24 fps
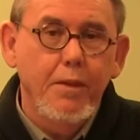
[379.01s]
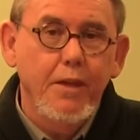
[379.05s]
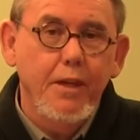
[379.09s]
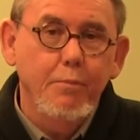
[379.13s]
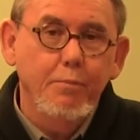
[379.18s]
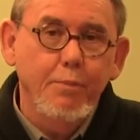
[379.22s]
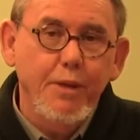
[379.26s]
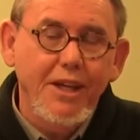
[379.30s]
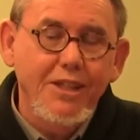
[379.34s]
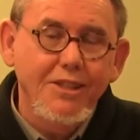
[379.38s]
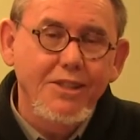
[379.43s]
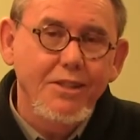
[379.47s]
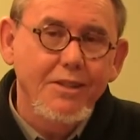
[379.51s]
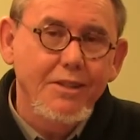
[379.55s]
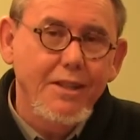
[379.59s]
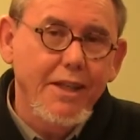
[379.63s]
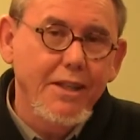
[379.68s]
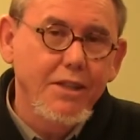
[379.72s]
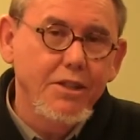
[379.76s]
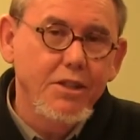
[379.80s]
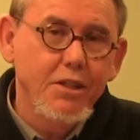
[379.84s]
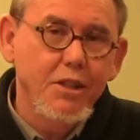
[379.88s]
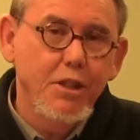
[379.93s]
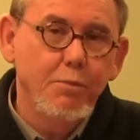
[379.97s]
It pays
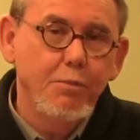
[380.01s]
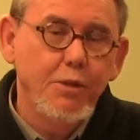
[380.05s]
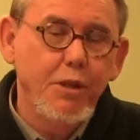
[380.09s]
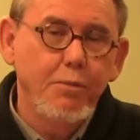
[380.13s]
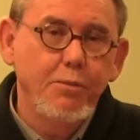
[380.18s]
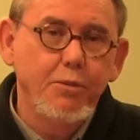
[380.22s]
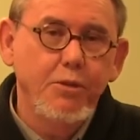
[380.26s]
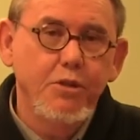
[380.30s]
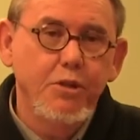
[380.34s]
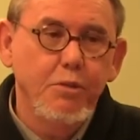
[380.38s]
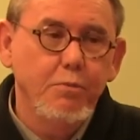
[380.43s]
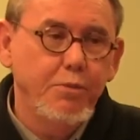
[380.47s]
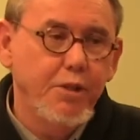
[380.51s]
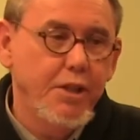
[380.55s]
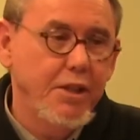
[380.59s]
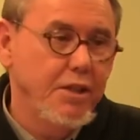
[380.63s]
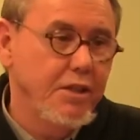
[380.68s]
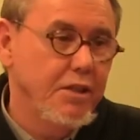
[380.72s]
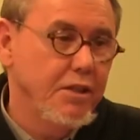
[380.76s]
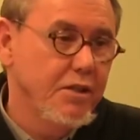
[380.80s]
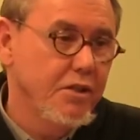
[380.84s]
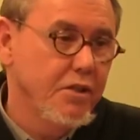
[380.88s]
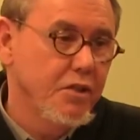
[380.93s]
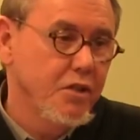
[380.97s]
attention to people's
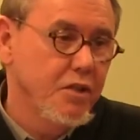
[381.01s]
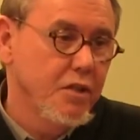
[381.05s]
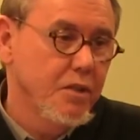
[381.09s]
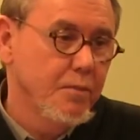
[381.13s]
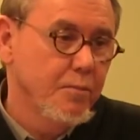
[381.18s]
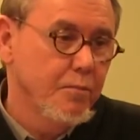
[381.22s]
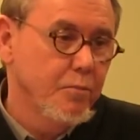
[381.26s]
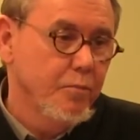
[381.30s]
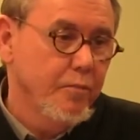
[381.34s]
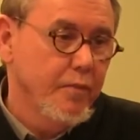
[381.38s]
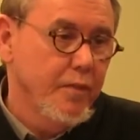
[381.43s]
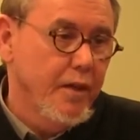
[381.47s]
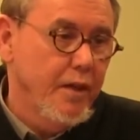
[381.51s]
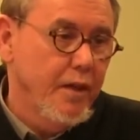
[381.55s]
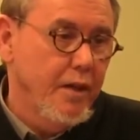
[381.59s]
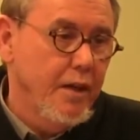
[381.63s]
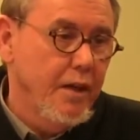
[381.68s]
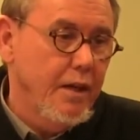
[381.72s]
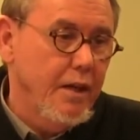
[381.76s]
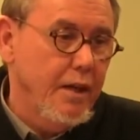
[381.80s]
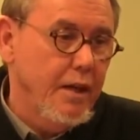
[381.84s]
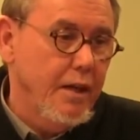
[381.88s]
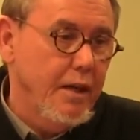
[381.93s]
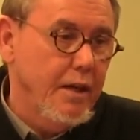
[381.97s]
opinions,
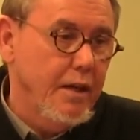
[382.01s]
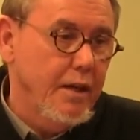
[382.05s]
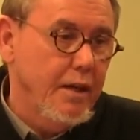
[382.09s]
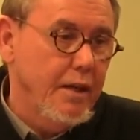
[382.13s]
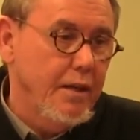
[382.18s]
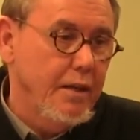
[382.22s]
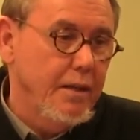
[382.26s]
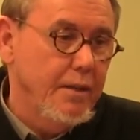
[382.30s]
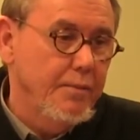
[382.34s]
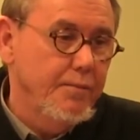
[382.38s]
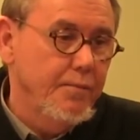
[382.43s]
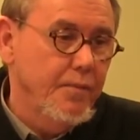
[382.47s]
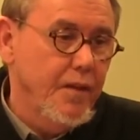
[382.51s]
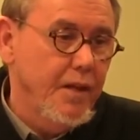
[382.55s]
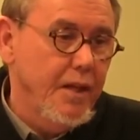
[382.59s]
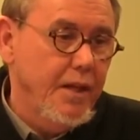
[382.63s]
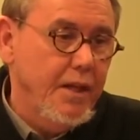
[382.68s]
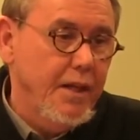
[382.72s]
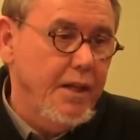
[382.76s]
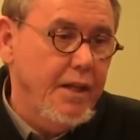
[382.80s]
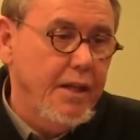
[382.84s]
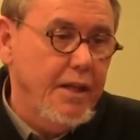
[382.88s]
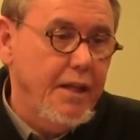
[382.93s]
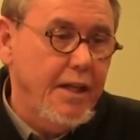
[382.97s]
and
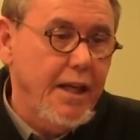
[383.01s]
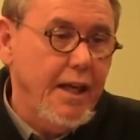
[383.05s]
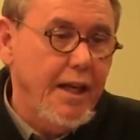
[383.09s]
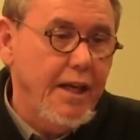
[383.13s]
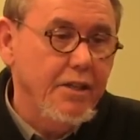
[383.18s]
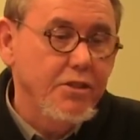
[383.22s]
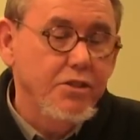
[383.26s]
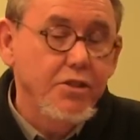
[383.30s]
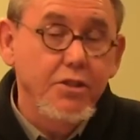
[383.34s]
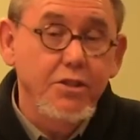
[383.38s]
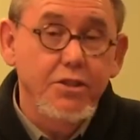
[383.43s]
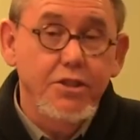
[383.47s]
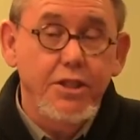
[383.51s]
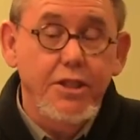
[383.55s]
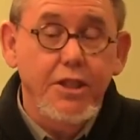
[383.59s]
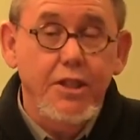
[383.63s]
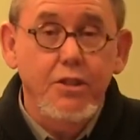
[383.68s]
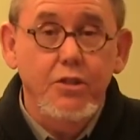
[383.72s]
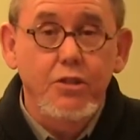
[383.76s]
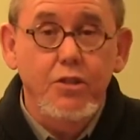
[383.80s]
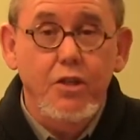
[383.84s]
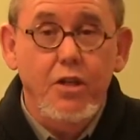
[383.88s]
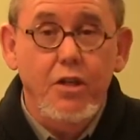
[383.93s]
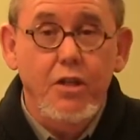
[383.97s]
it acts on
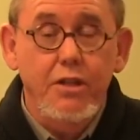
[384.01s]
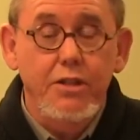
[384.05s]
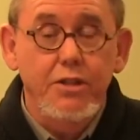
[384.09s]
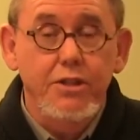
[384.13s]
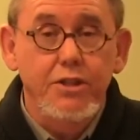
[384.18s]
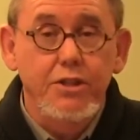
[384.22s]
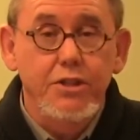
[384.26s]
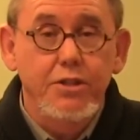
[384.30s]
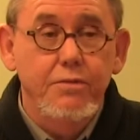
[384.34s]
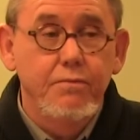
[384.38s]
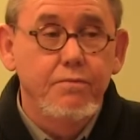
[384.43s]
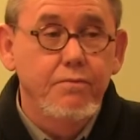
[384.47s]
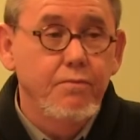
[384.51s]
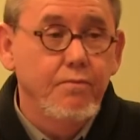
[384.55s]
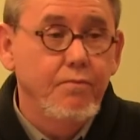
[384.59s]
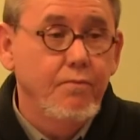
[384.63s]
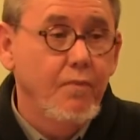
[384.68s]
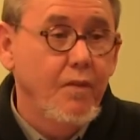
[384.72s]
shared knowledge.